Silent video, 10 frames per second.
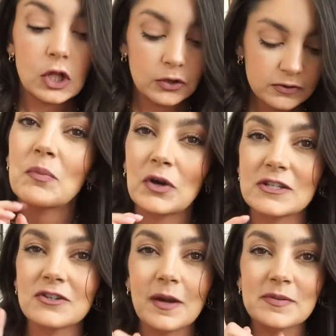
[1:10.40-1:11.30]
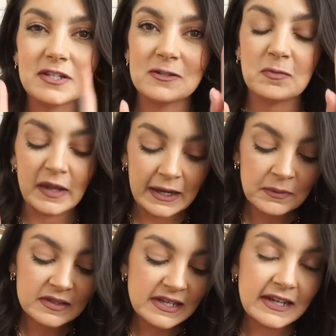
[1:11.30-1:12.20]
clothes. Boys are upstairs playing
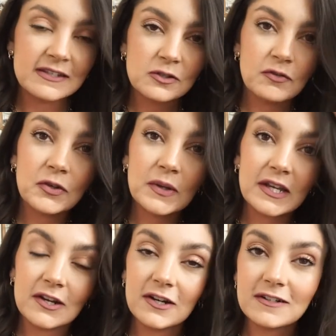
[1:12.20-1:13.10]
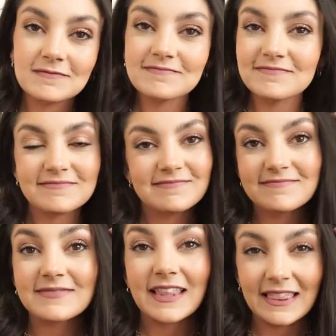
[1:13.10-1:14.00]
with Dan, so if you hear
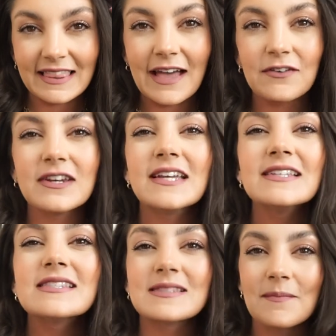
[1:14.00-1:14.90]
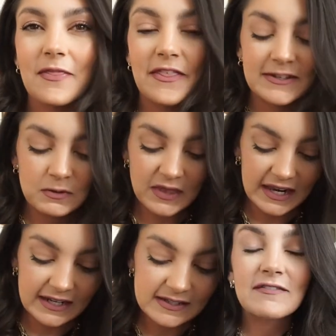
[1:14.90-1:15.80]
loudness, that's what
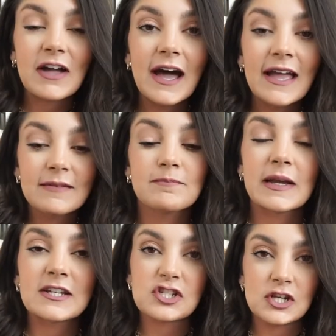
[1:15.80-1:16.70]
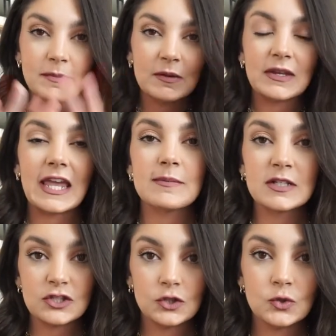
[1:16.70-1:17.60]
that is. I've got, my shipment came
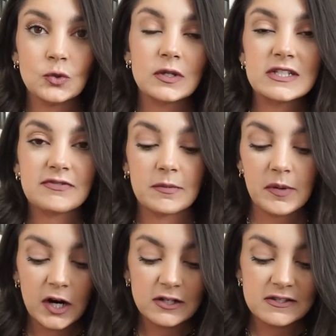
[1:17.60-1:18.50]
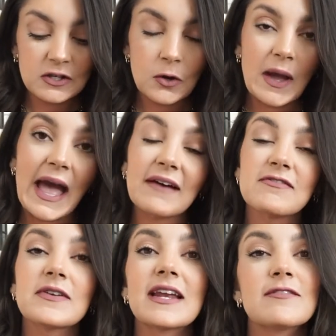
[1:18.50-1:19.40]
in two different parts, so half
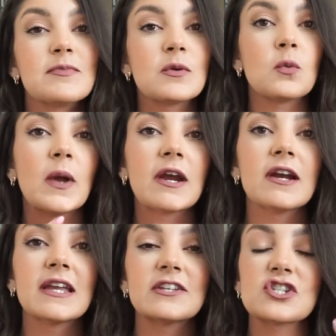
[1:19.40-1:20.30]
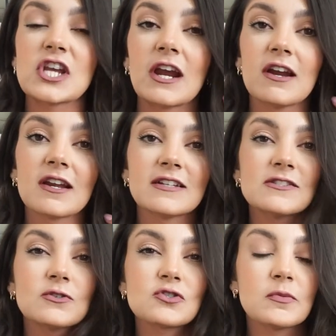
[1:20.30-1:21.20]
of it I've been wearing and sharing on
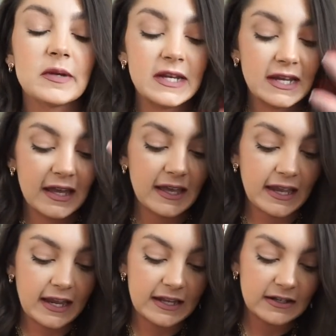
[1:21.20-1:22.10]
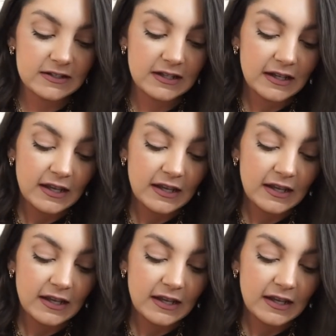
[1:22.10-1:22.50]
social media, and